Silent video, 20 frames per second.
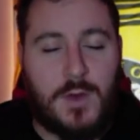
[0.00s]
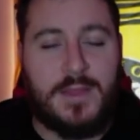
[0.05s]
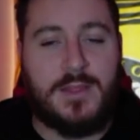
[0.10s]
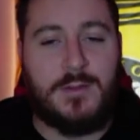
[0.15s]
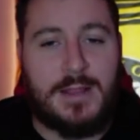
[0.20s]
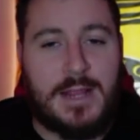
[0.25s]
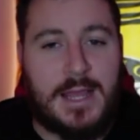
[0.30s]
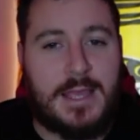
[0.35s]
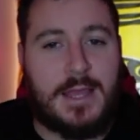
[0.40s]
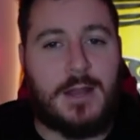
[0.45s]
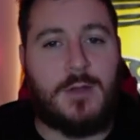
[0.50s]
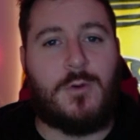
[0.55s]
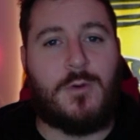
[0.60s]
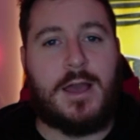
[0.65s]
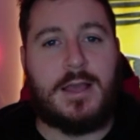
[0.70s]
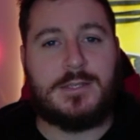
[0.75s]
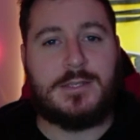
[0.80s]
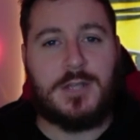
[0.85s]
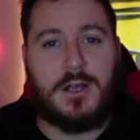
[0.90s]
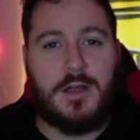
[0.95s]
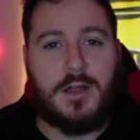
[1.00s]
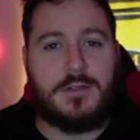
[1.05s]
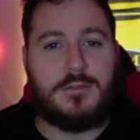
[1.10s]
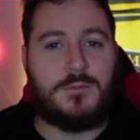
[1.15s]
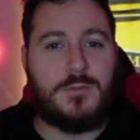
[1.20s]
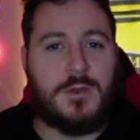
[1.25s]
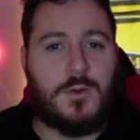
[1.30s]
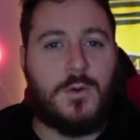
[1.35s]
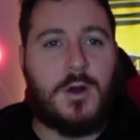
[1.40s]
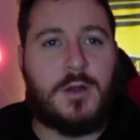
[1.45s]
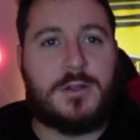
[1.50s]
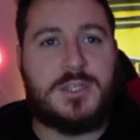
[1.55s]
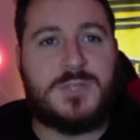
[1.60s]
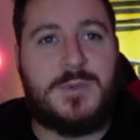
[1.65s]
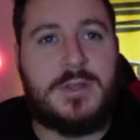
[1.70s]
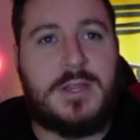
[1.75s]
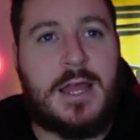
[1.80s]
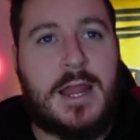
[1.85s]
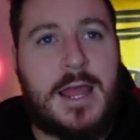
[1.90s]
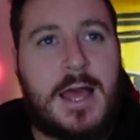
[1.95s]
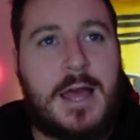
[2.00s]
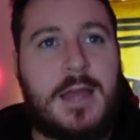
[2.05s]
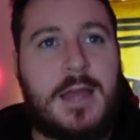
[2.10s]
get away. Sorry, it took me a while to spit that out.